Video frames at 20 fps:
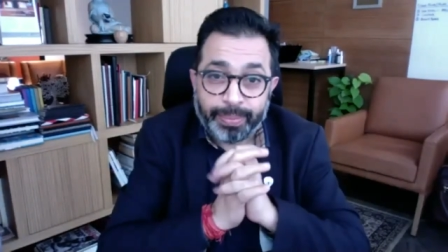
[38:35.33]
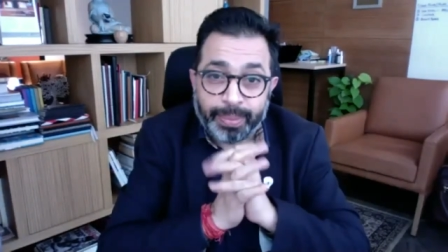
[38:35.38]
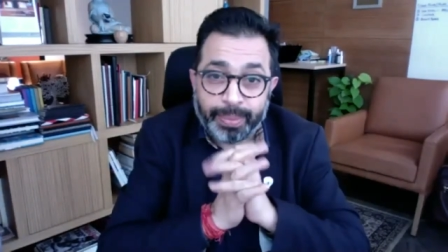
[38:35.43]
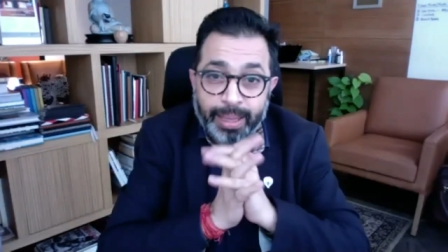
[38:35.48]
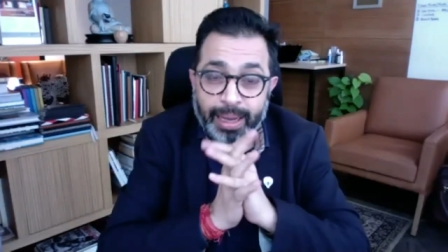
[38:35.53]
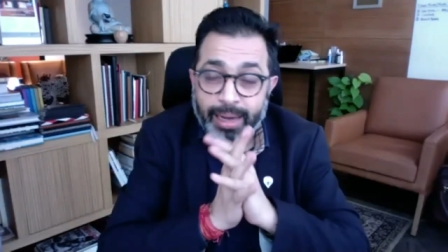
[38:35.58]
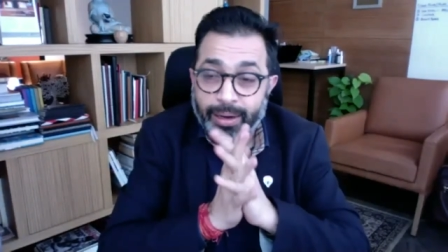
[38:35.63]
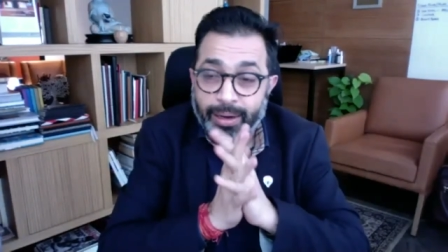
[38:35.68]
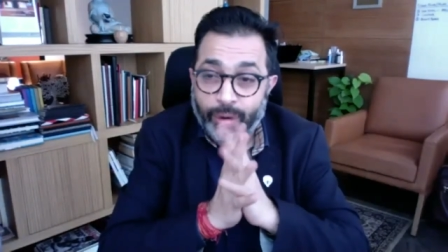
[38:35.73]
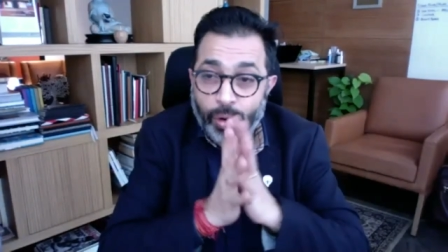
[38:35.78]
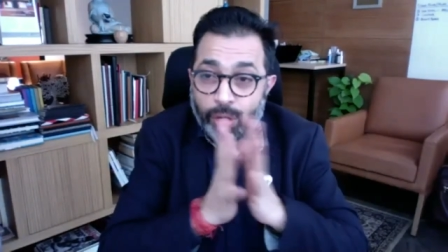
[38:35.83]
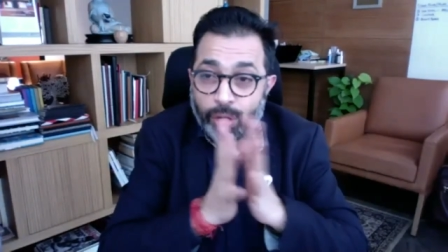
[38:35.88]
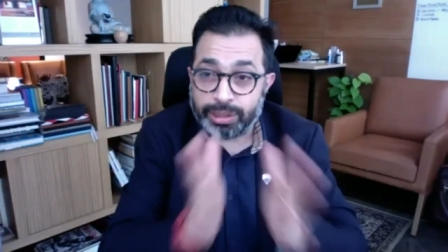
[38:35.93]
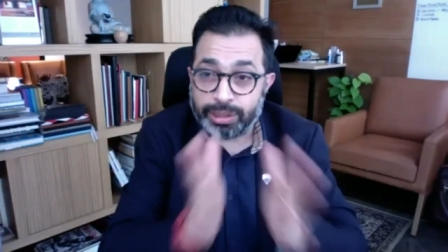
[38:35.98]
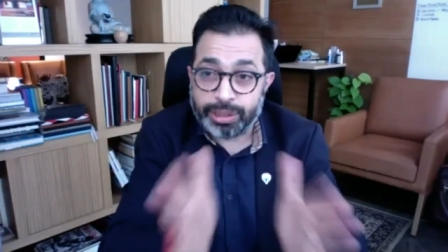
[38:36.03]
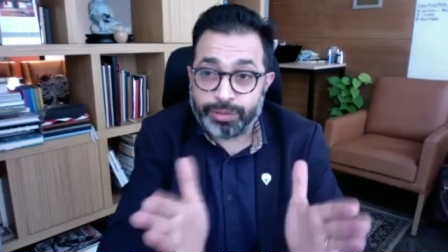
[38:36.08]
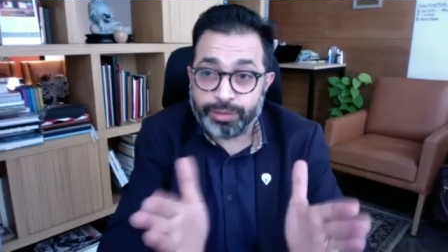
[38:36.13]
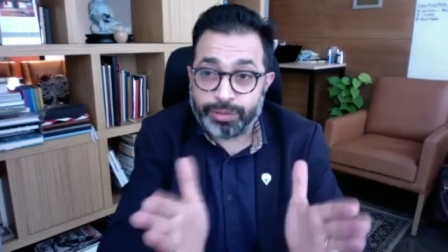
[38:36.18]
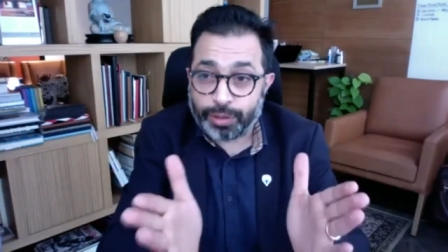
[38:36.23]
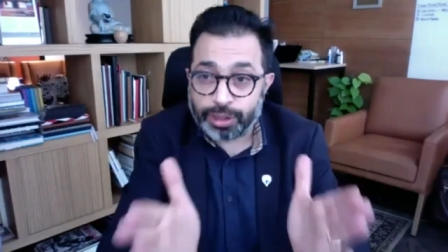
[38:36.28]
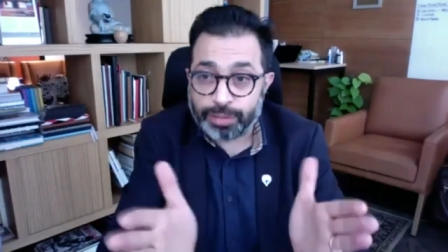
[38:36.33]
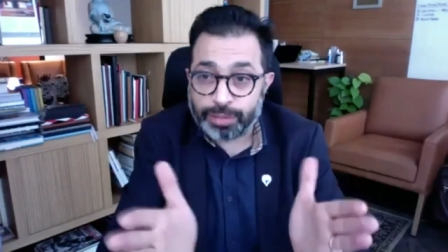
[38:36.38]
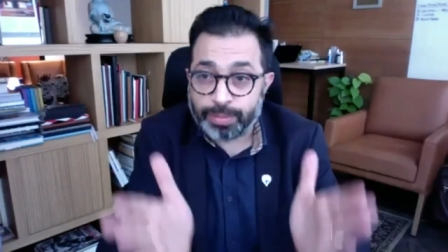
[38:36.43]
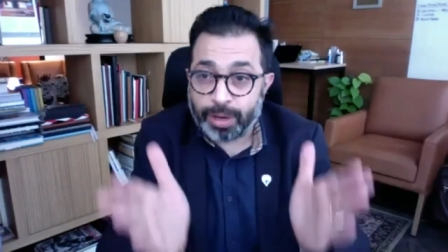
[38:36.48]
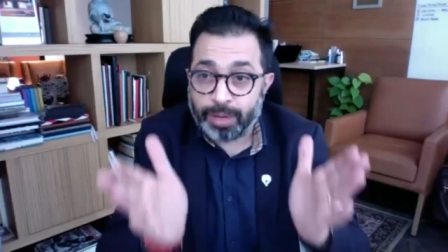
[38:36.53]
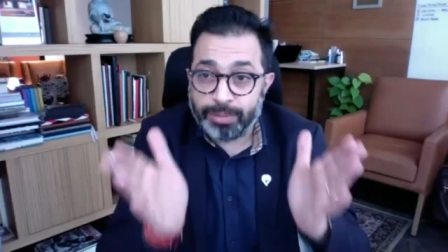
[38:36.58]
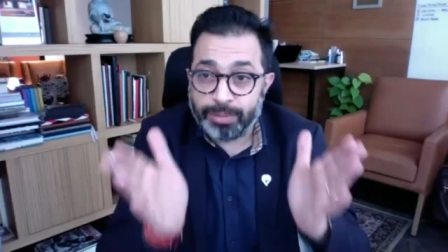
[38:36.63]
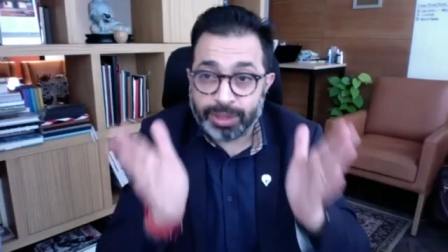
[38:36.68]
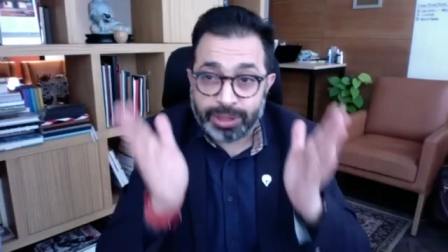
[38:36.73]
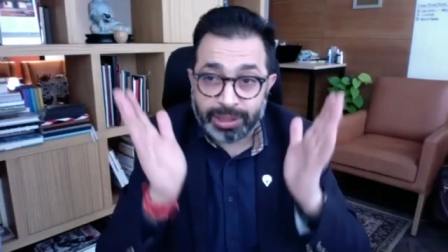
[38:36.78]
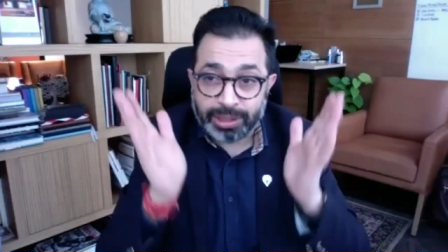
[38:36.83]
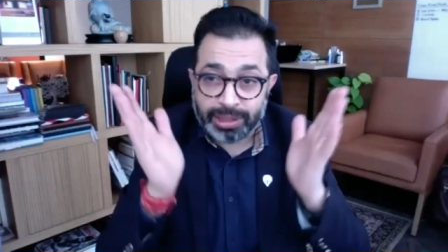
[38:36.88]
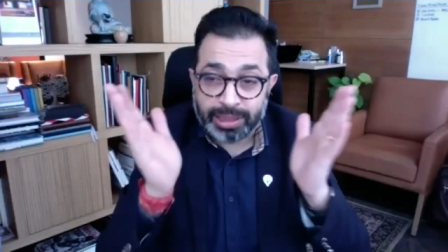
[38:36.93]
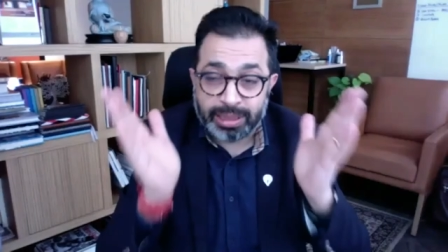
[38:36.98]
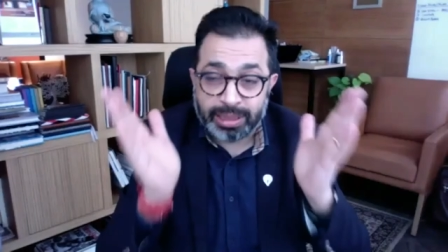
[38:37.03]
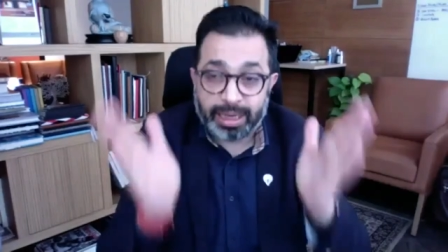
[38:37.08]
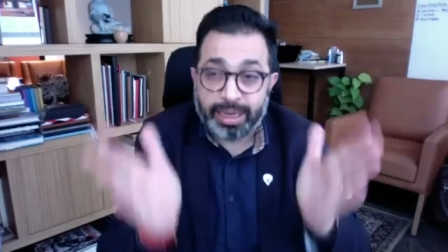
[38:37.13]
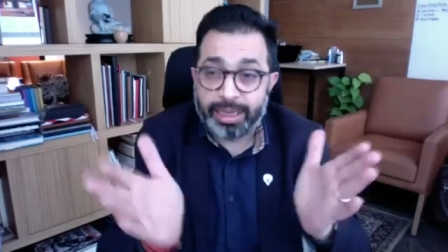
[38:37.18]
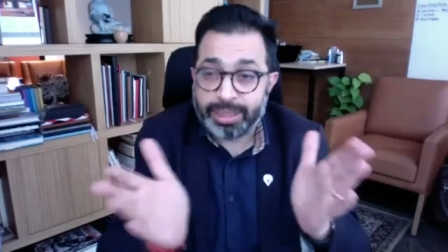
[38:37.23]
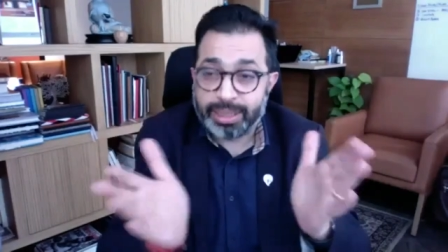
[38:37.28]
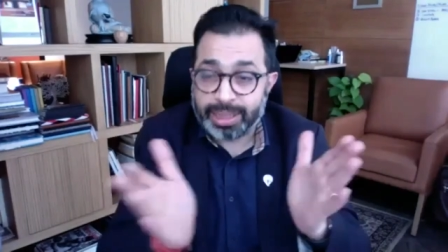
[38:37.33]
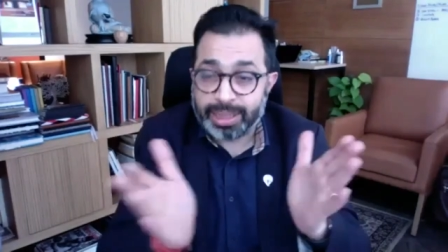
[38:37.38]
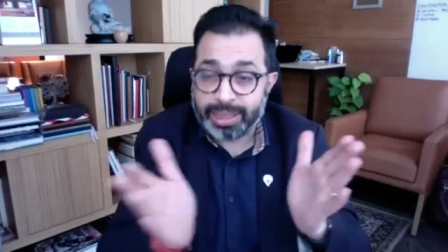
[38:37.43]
Our cause is for small businesses, early stage